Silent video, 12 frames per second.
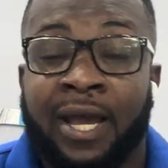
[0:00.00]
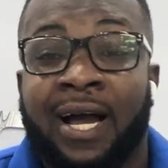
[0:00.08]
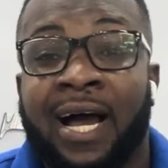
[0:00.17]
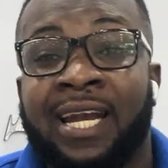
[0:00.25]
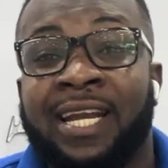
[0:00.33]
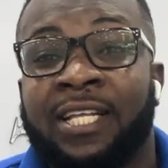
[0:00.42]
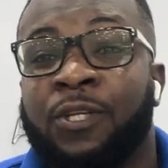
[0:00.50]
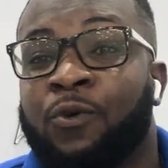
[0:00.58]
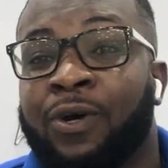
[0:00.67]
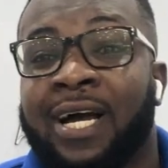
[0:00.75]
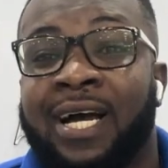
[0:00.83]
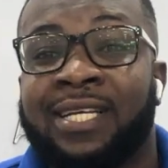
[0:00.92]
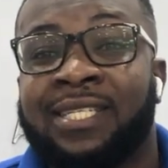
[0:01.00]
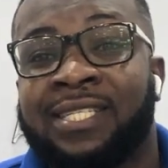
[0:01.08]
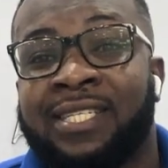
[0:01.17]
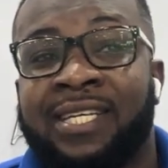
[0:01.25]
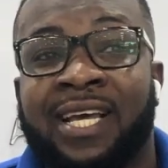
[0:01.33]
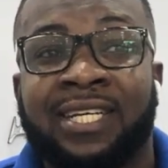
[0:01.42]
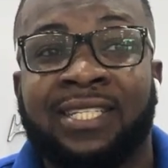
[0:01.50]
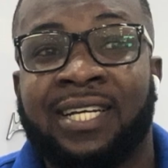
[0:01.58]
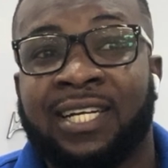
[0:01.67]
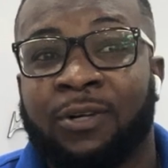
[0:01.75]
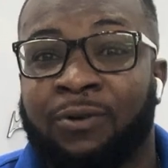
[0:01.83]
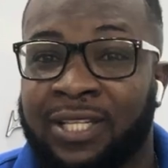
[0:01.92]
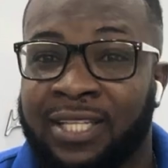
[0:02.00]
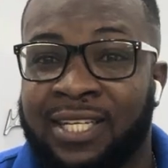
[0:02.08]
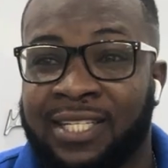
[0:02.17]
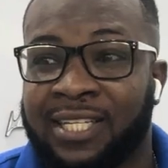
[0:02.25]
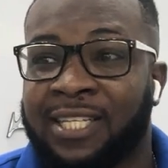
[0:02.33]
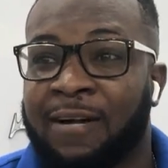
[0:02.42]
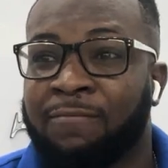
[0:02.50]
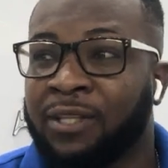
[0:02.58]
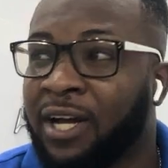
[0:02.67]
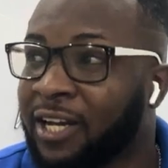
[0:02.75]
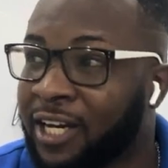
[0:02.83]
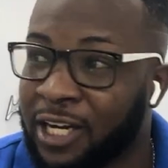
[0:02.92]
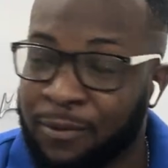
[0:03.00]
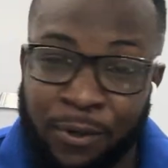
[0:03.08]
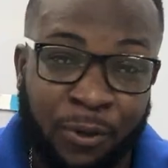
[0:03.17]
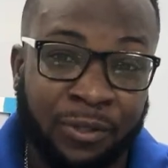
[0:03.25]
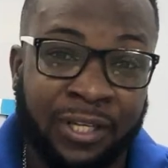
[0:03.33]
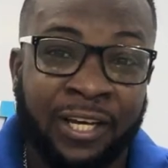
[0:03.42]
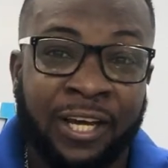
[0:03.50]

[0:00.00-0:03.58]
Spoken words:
and let you guys see exactly what it is that I'm talking about.